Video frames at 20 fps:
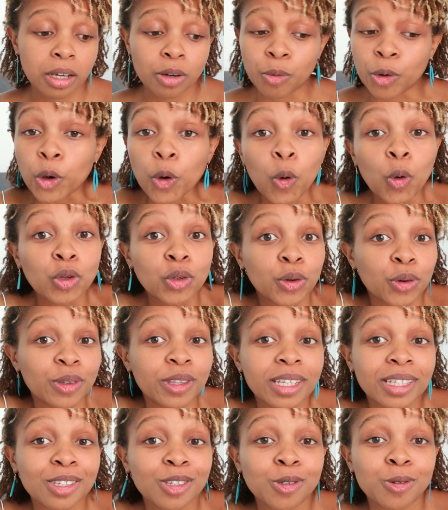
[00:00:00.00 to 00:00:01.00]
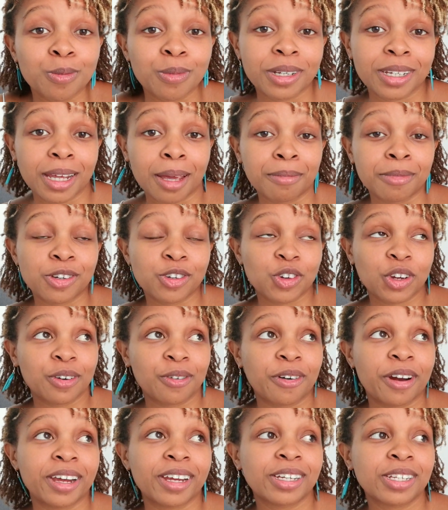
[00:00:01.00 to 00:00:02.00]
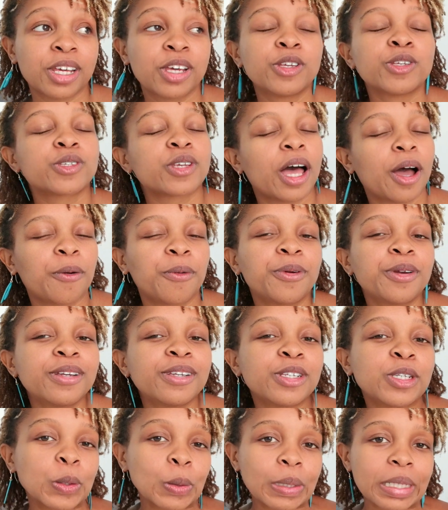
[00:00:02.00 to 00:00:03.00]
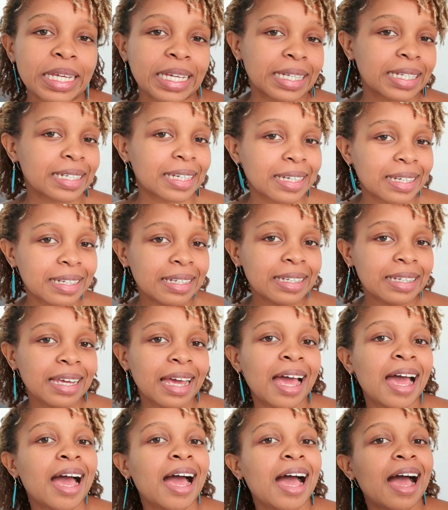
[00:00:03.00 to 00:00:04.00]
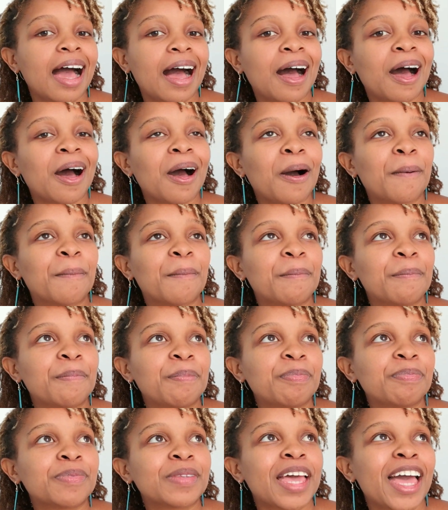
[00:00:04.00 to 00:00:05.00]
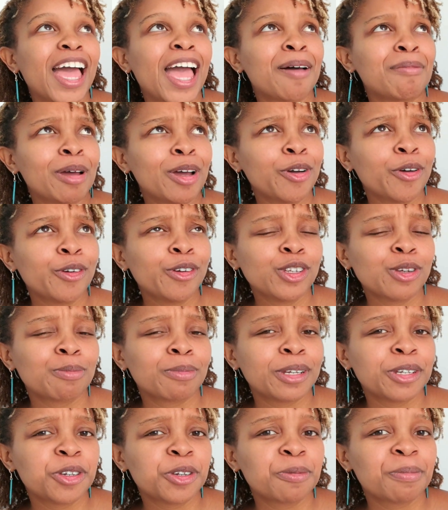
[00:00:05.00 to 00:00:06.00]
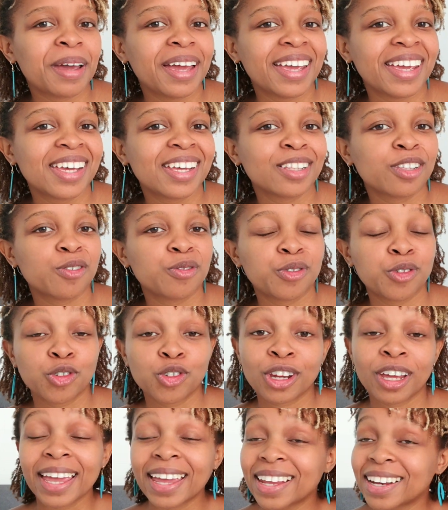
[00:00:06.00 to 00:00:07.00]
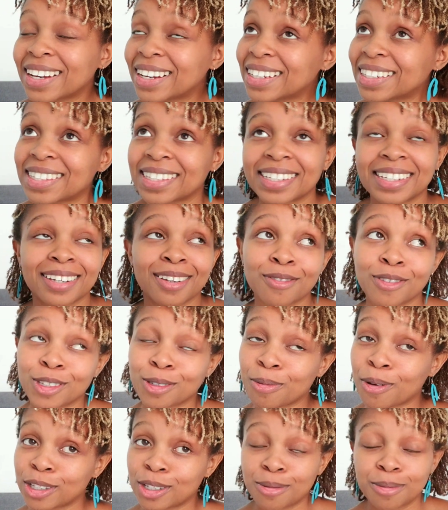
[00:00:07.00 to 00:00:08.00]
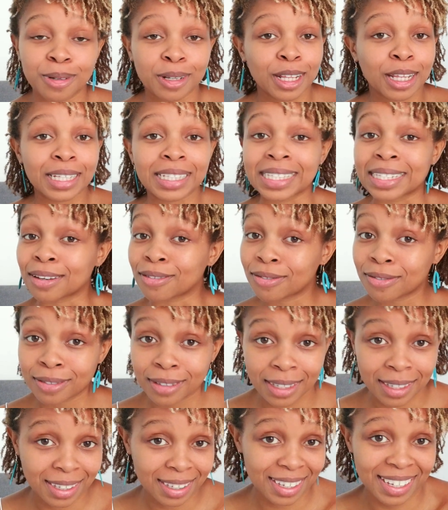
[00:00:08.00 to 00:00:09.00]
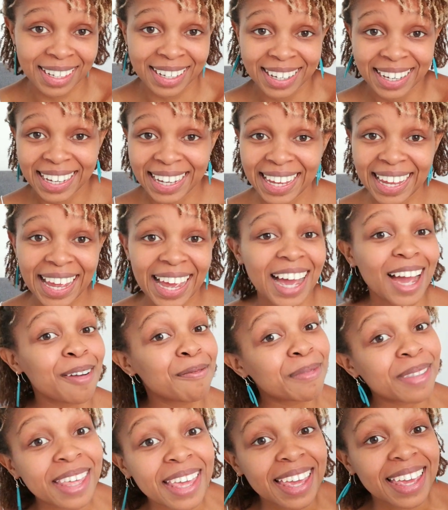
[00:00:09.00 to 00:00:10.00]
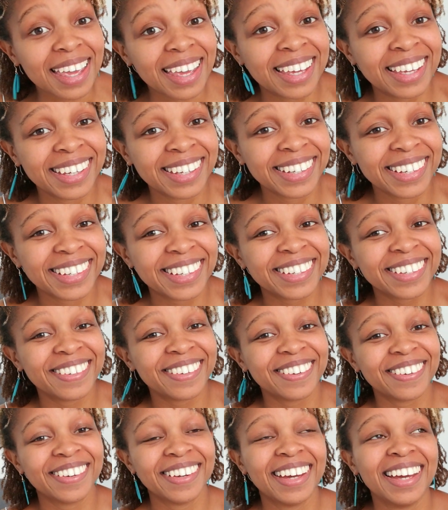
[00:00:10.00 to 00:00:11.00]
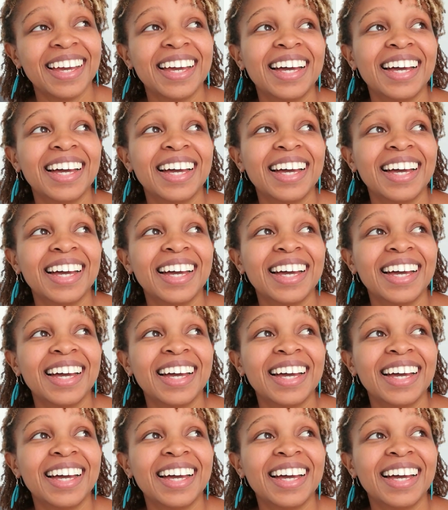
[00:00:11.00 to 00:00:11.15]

We all know that's super damaging, right? So I wouldn't do that again. Am I going to bleach my hair in the future? Hey, listen, if it's possible, diffs. I'm there, you know.